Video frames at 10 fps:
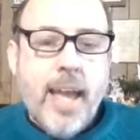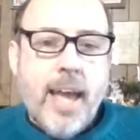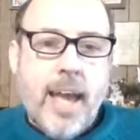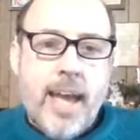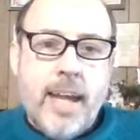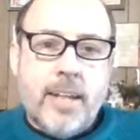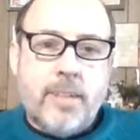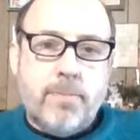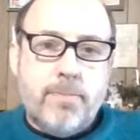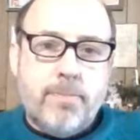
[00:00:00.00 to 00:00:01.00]

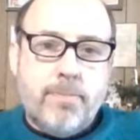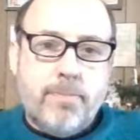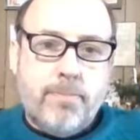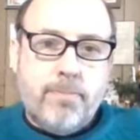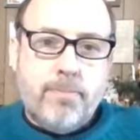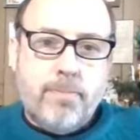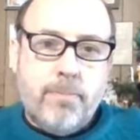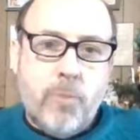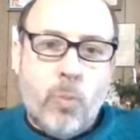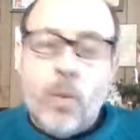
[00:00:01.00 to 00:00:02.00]
And
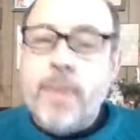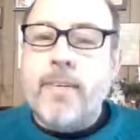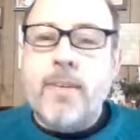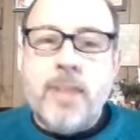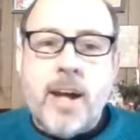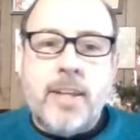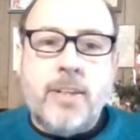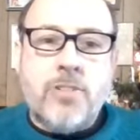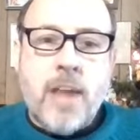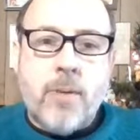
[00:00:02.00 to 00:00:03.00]
whether or not it
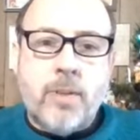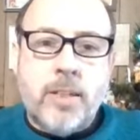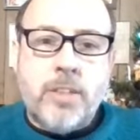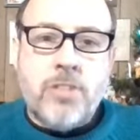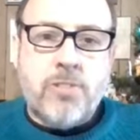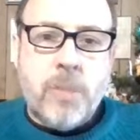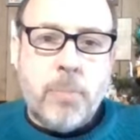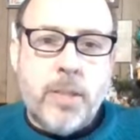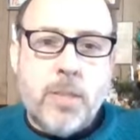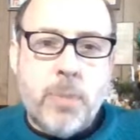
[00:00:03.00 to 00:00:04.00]
is sacrilegious
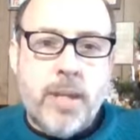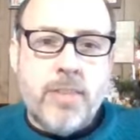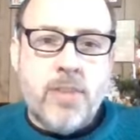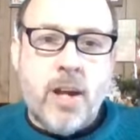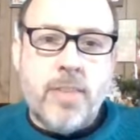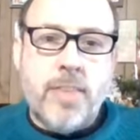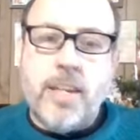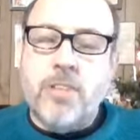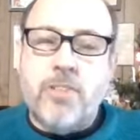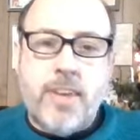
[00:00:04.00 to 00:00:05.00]
simply depends on the
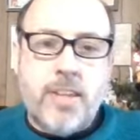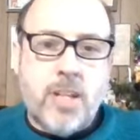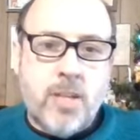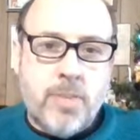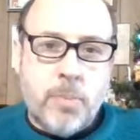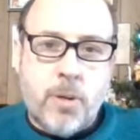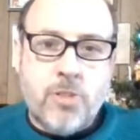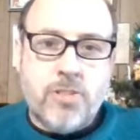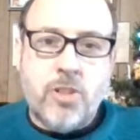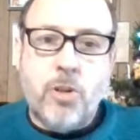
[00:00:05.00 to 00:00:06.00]
intent of the
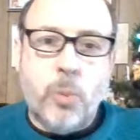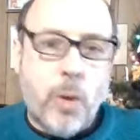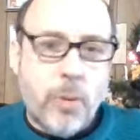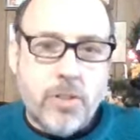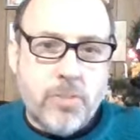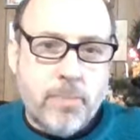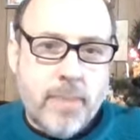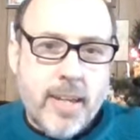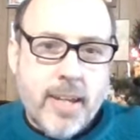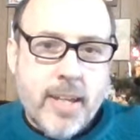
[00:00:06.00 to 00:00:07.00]
person who wrote it.
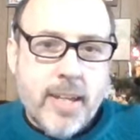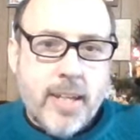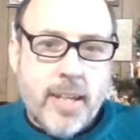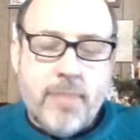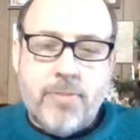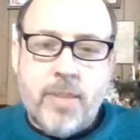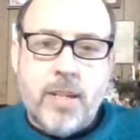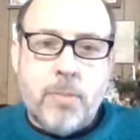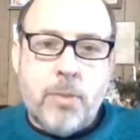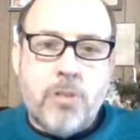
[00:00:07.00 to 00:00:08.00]
If
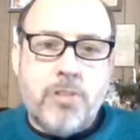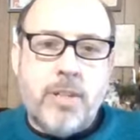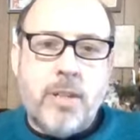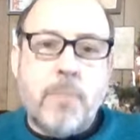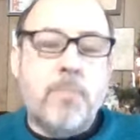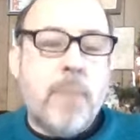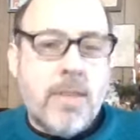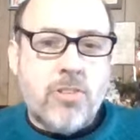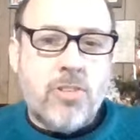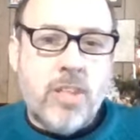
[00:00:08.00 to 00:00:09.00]
the person
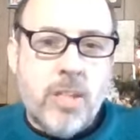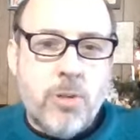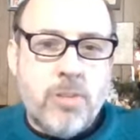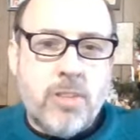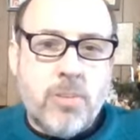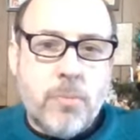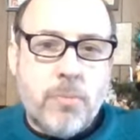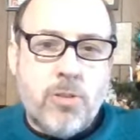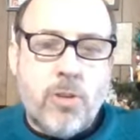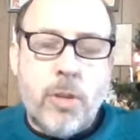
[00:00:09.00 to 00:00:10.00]
meant to use it
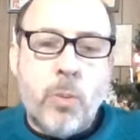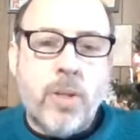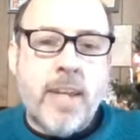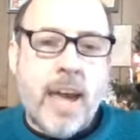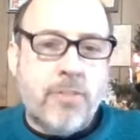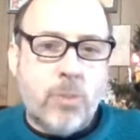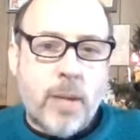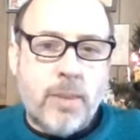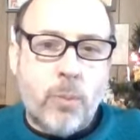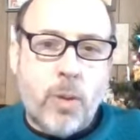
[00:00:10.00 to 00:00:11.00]
so they wouldn't have to
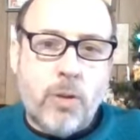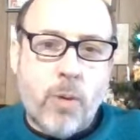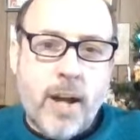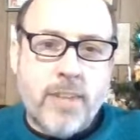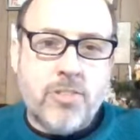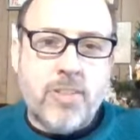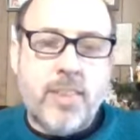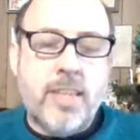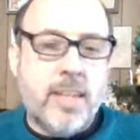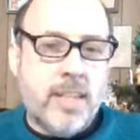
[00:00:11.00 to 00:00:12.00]
write the word Christ,
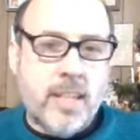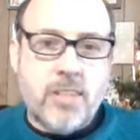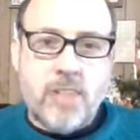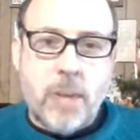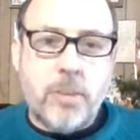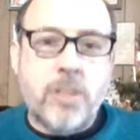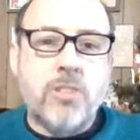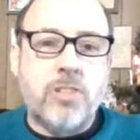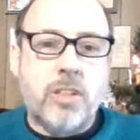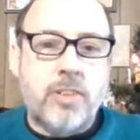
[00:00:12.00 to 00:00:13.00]
then yes, I would
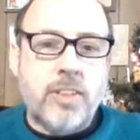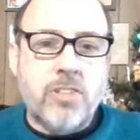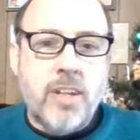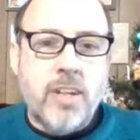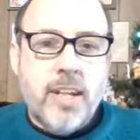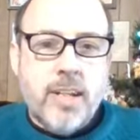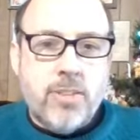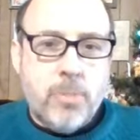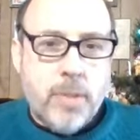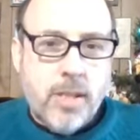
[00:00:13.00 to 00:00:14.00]
consider it
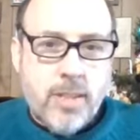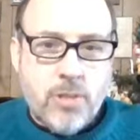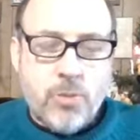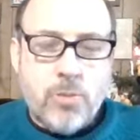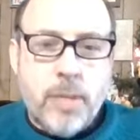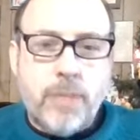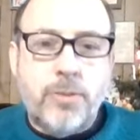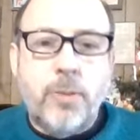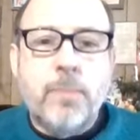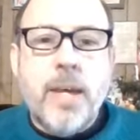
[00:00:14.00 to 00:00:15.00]
to be
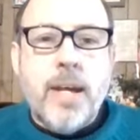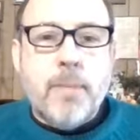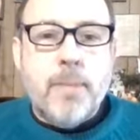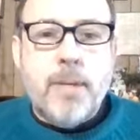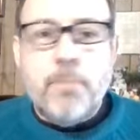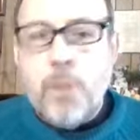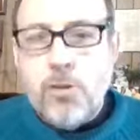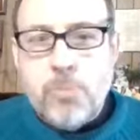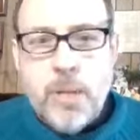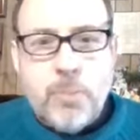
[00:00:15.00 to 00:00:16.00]
disrespectful. But
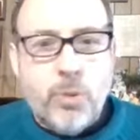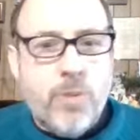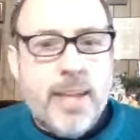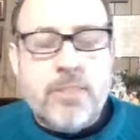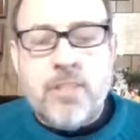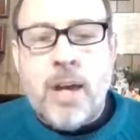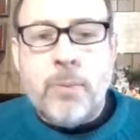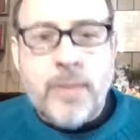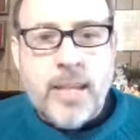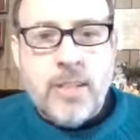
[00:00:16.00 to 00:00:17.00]
most people, that's not
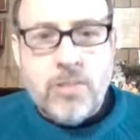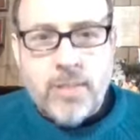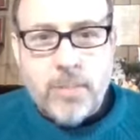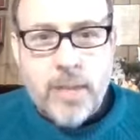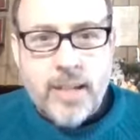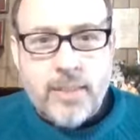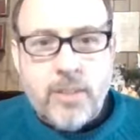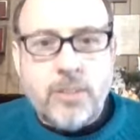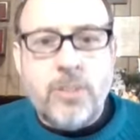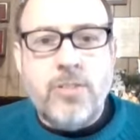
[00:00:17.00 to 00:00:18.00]
what they intend by it.
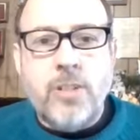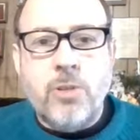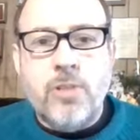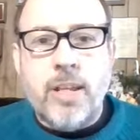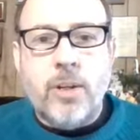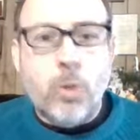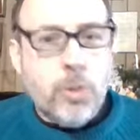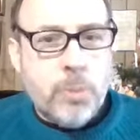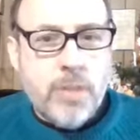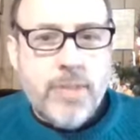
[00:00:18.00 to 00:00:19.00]
They're just using an
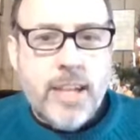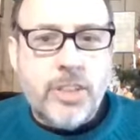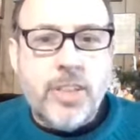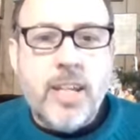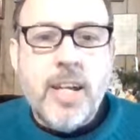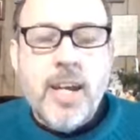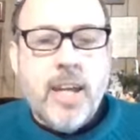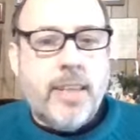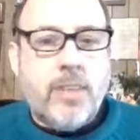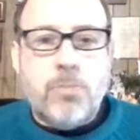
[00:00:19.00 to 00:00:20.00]
old abbreviation
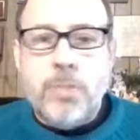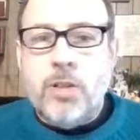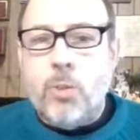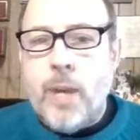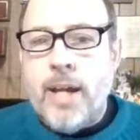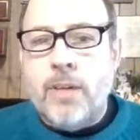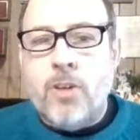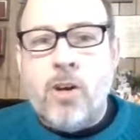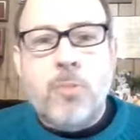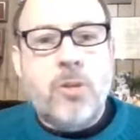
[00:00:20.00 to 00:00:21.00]
that's been
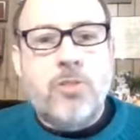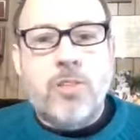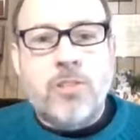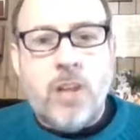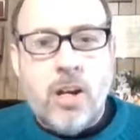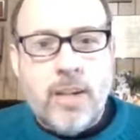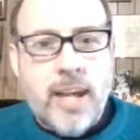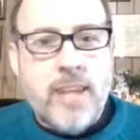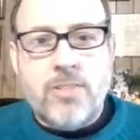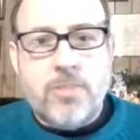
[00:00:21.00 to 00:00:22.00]
around almost as long
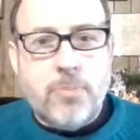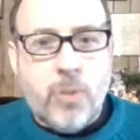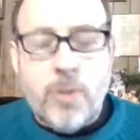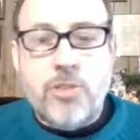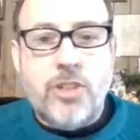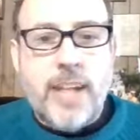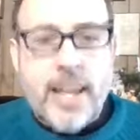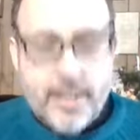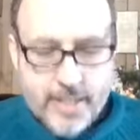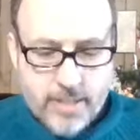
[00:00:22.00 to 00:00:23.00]
as
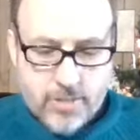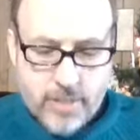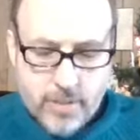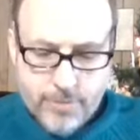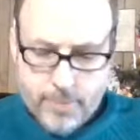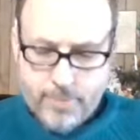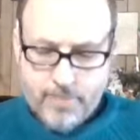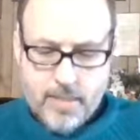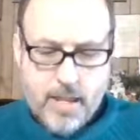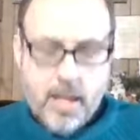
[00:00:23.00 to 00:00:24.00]
Christianity itself.
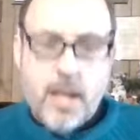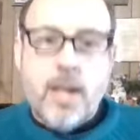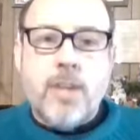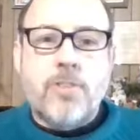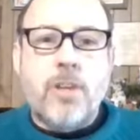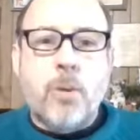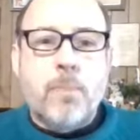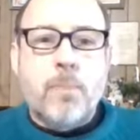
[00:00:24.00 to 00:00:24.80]
So